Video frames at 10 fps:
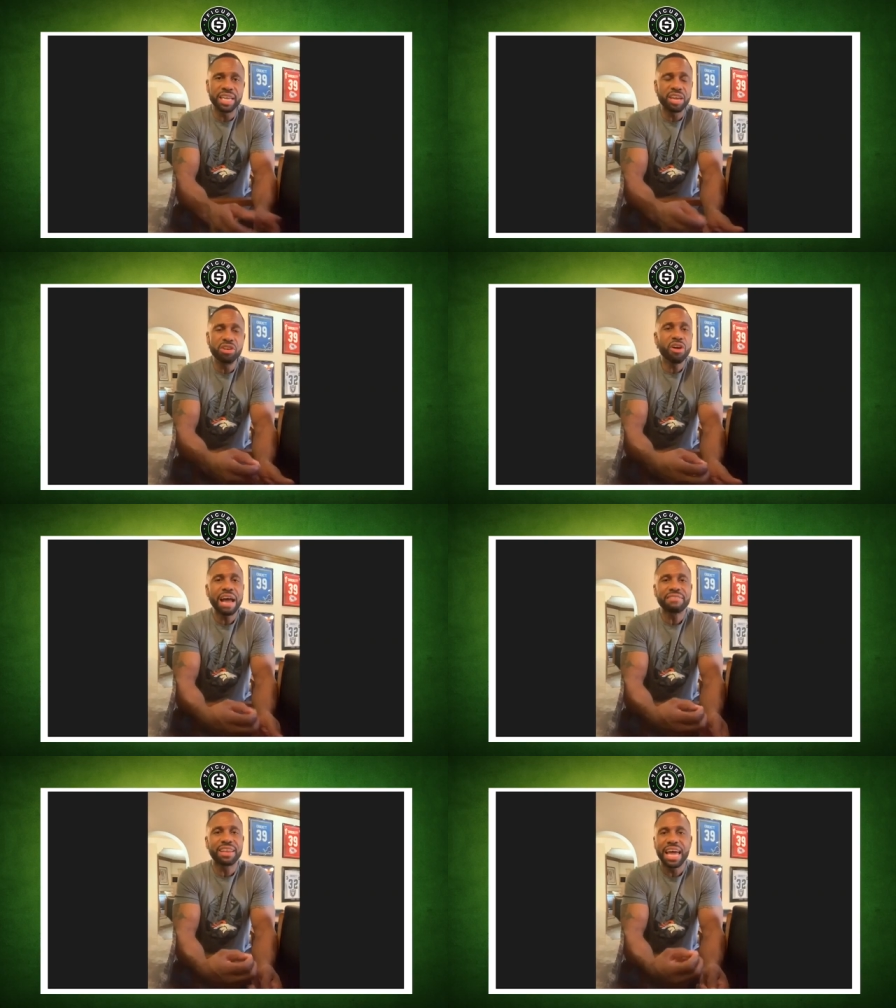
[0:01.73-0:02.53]
Then you don't
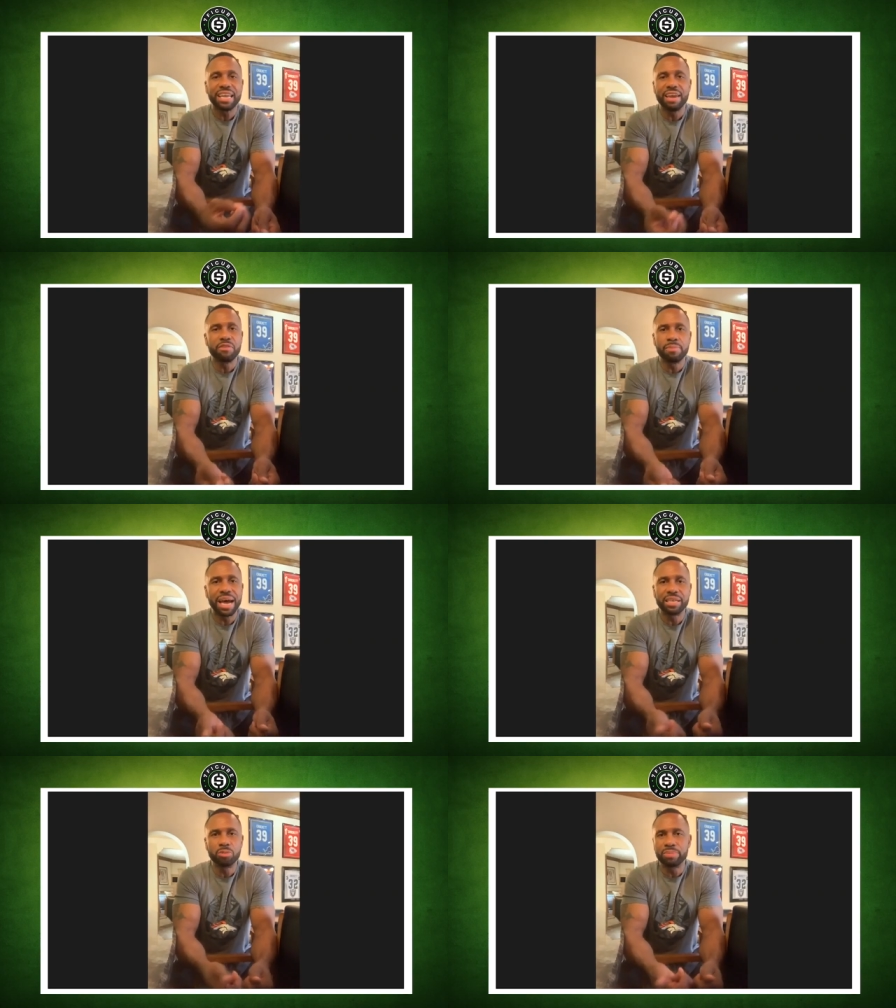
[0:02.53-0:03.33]
have to like
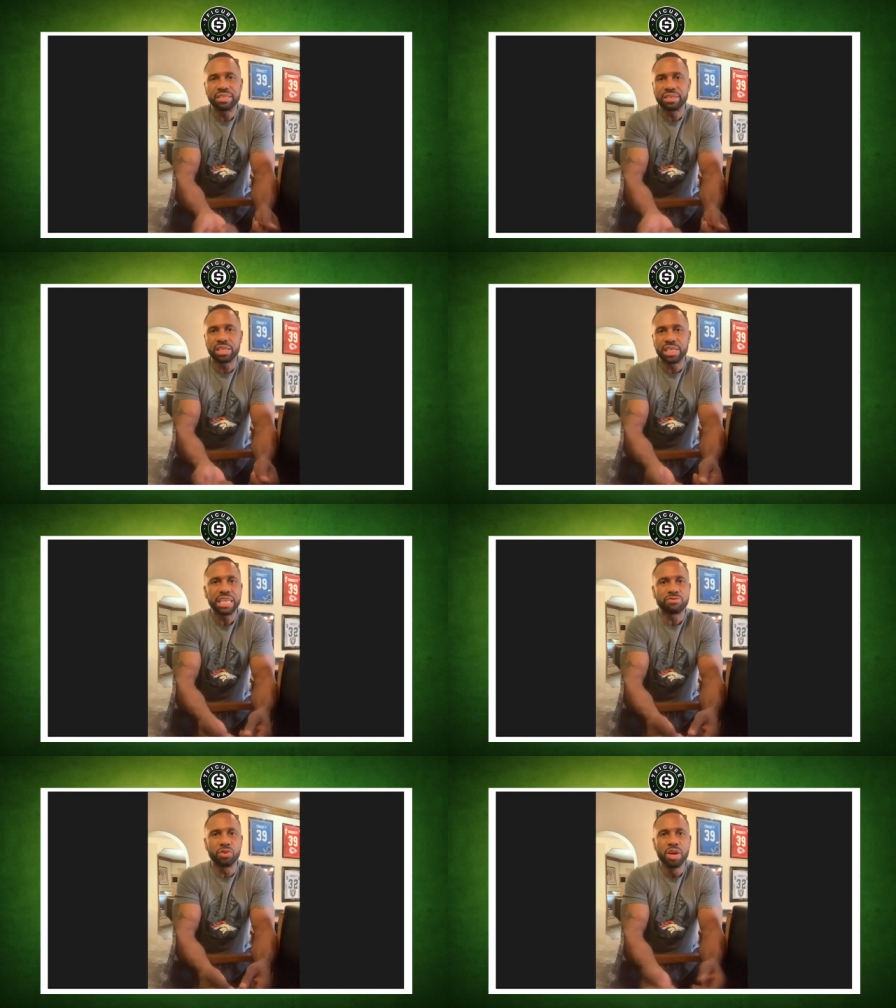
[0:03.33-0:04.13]
everybody to be
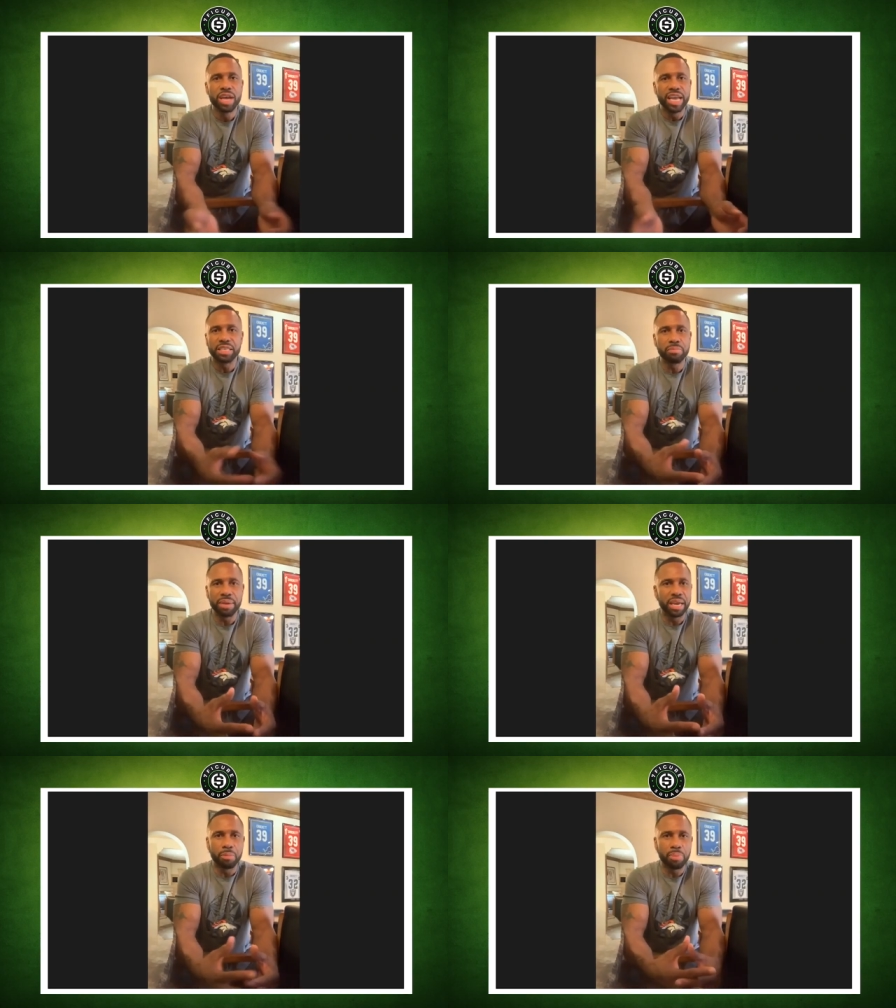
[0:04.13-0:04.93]
successful and to
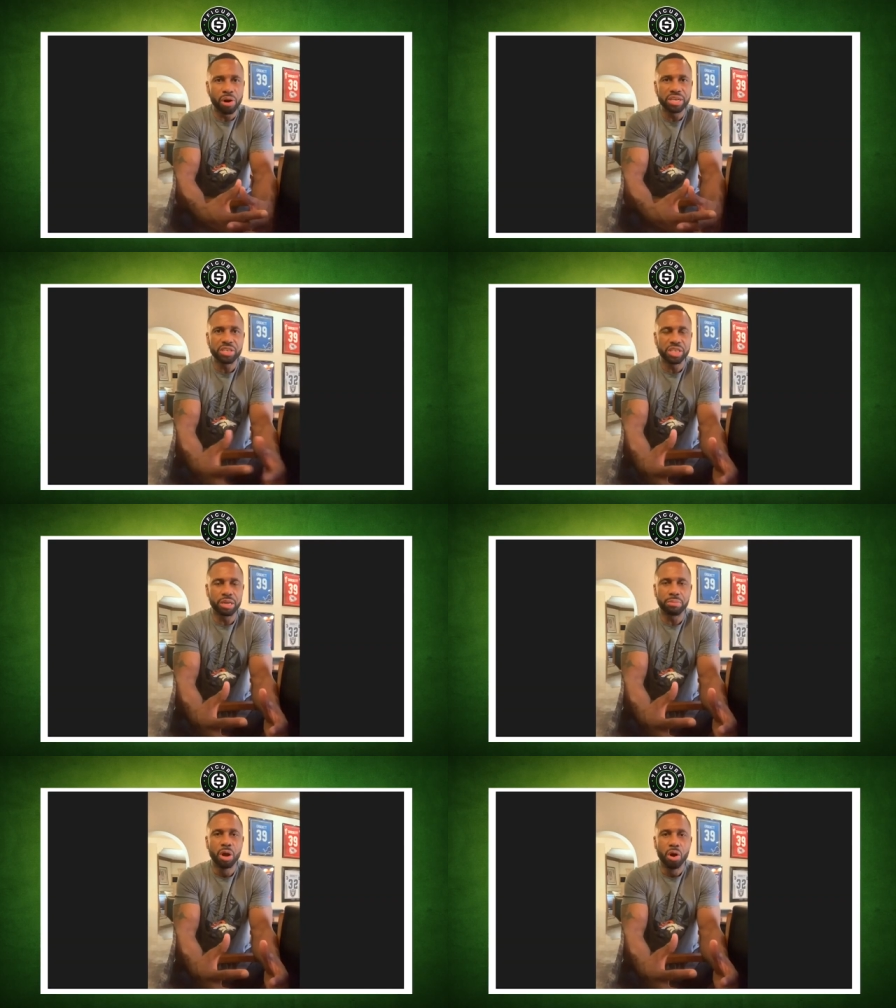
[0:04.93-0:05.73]
be in a partnership